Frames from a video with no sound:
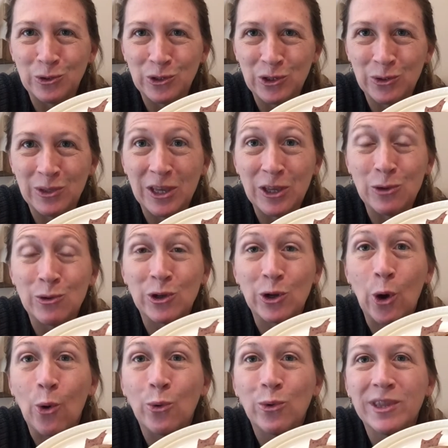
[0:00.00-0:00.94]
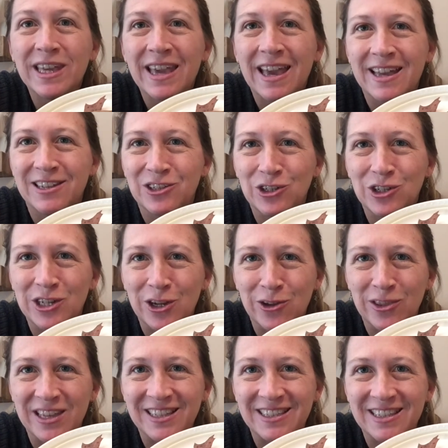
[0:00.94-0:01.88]
you that you could only engineer
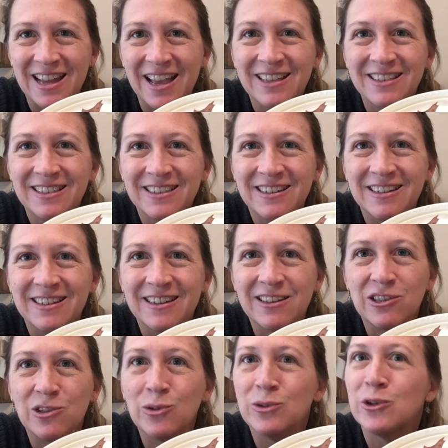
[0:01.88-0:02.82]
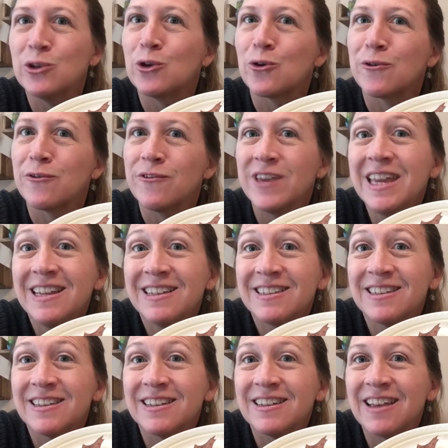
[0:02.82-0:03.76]
this nest using your feet
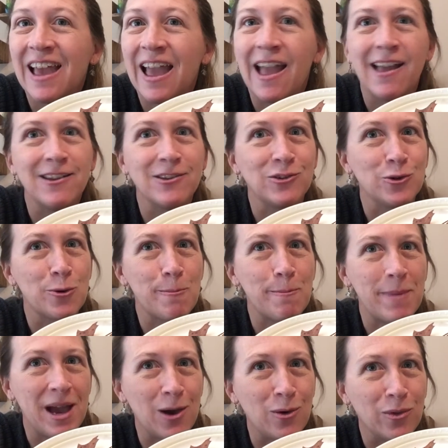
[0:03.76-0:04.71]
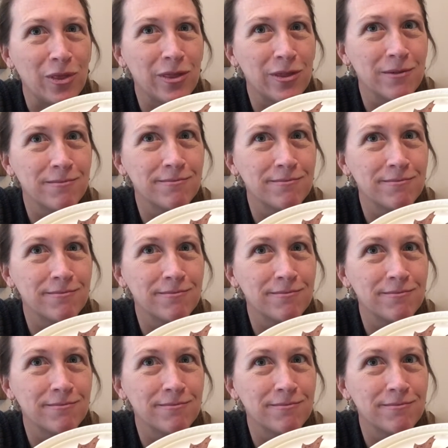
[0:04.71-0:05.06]
and your mouth?